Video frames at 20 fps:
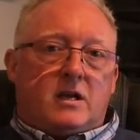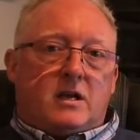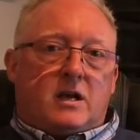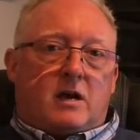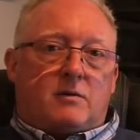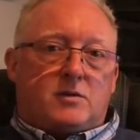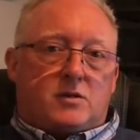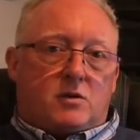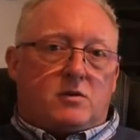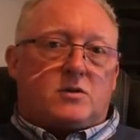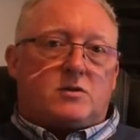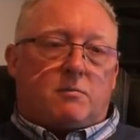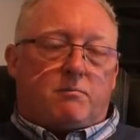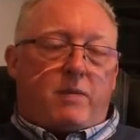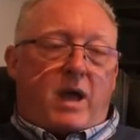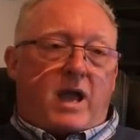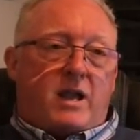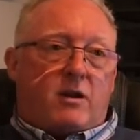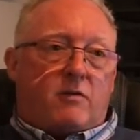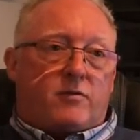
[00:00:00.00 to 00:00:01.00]
I was doing some
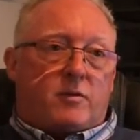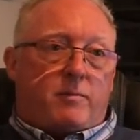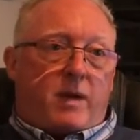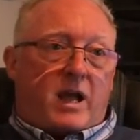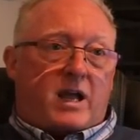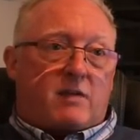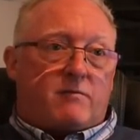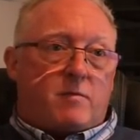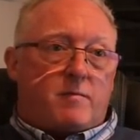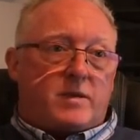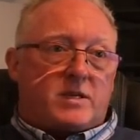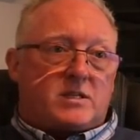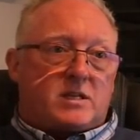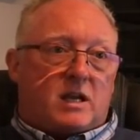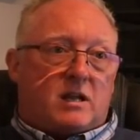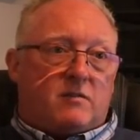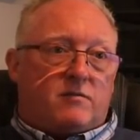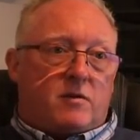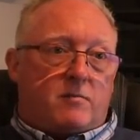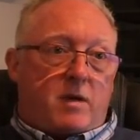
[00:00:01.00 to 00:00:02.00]
betting off the back of them
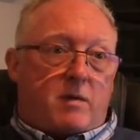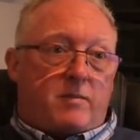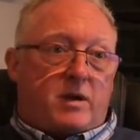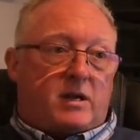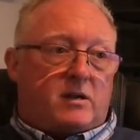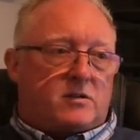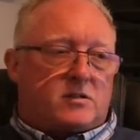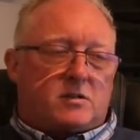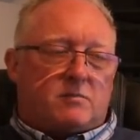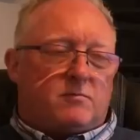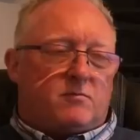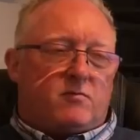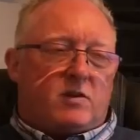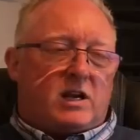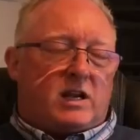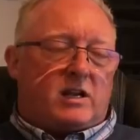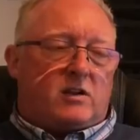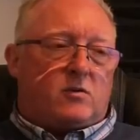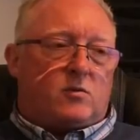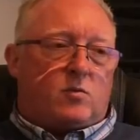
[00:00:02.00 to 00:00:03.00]
myself. I remember I did some
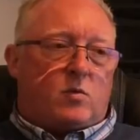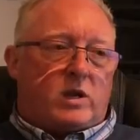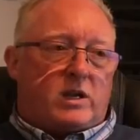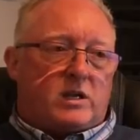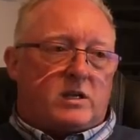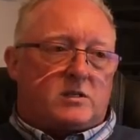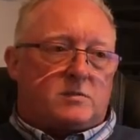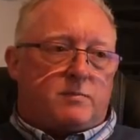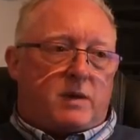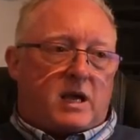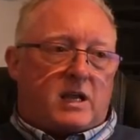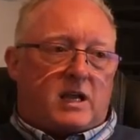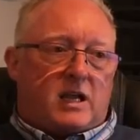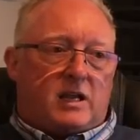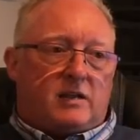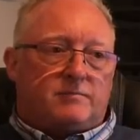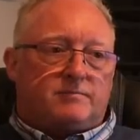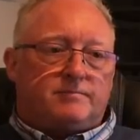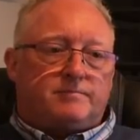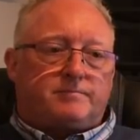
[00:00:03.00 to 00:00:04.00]
really good winters back
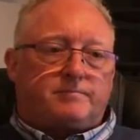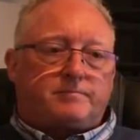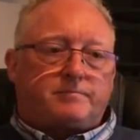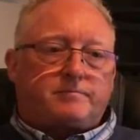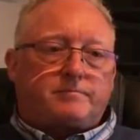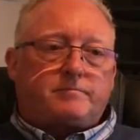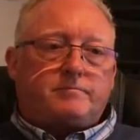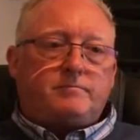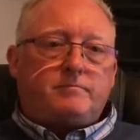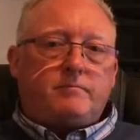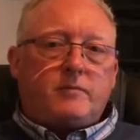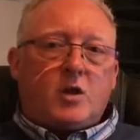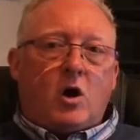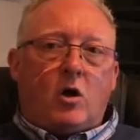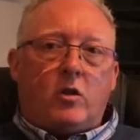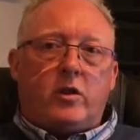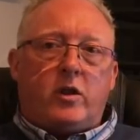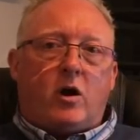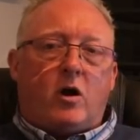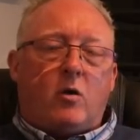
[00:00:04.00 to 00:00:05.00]
in
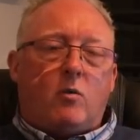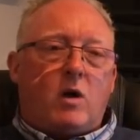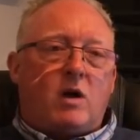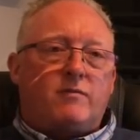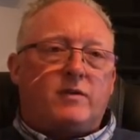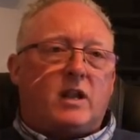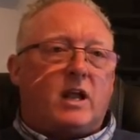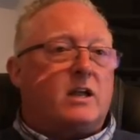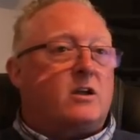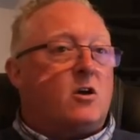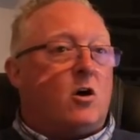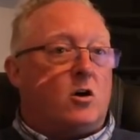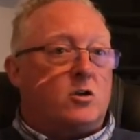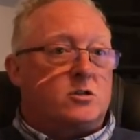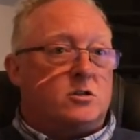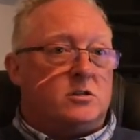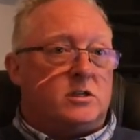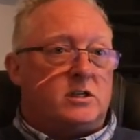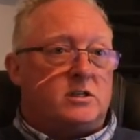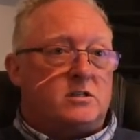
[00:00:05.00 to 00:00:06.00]
on the all weather, like course
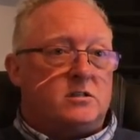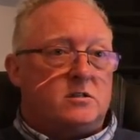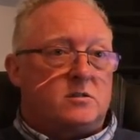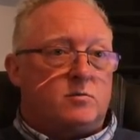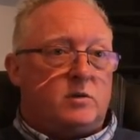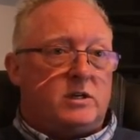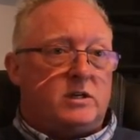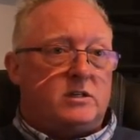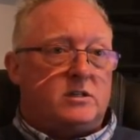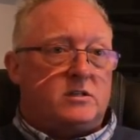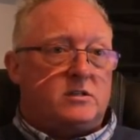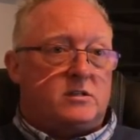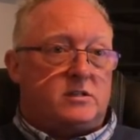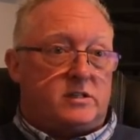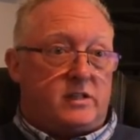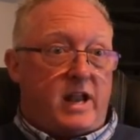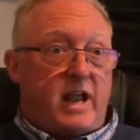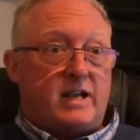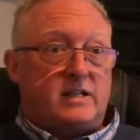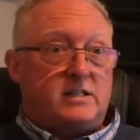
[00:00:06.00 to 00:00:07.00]
and distance winners,
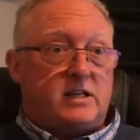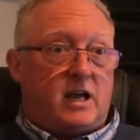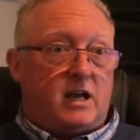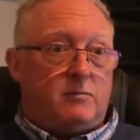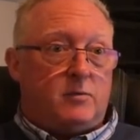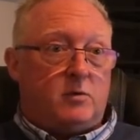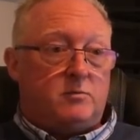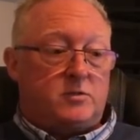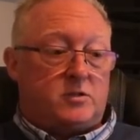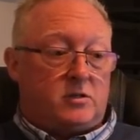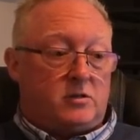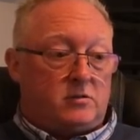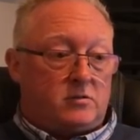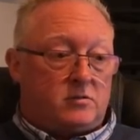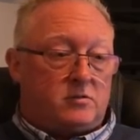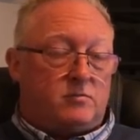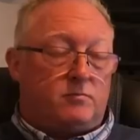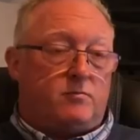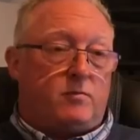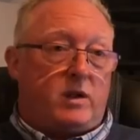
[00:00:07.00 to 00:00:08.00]
next time up, so that
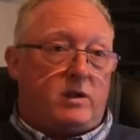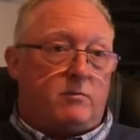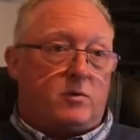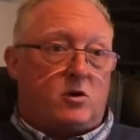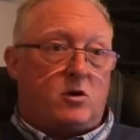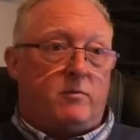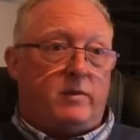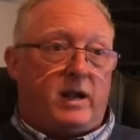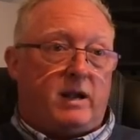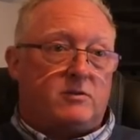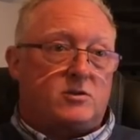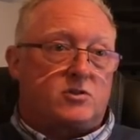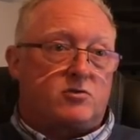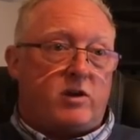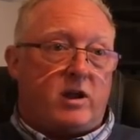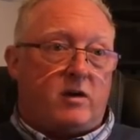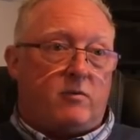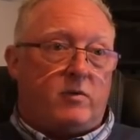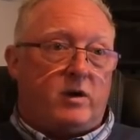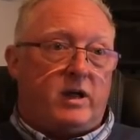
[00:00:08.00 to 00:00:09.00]
when they were coming out
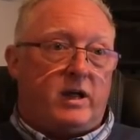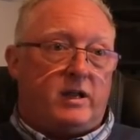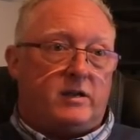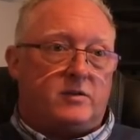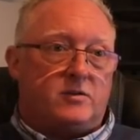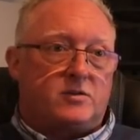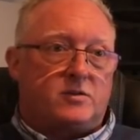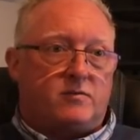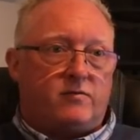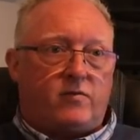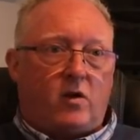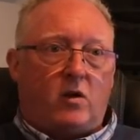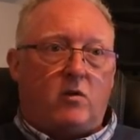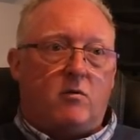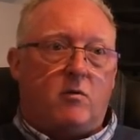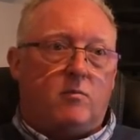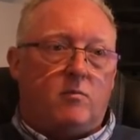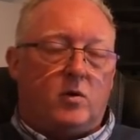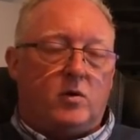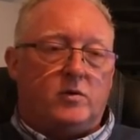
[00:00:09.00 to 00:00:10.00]
straight away, just
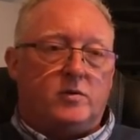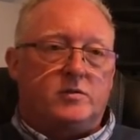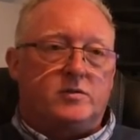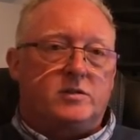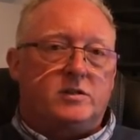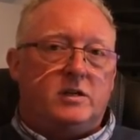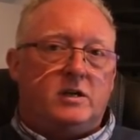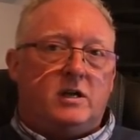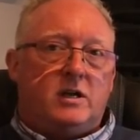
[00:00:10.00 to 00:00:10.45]
follow up ones.